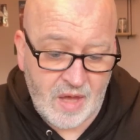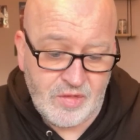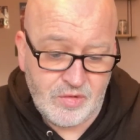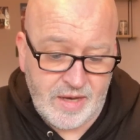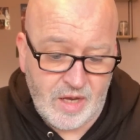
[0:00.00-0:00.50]

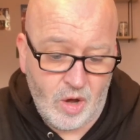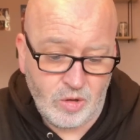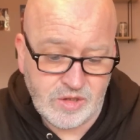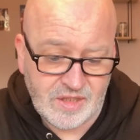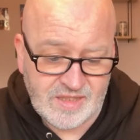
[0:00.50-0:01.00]
and 3
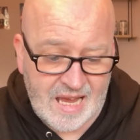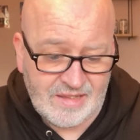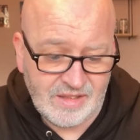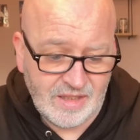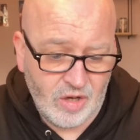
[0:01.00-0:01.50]
alternate
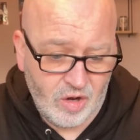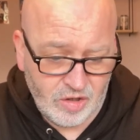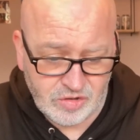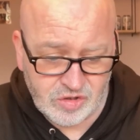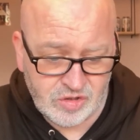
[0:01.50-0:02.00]
ending
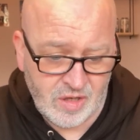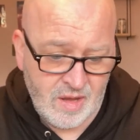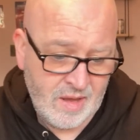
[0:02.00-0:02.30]
cards,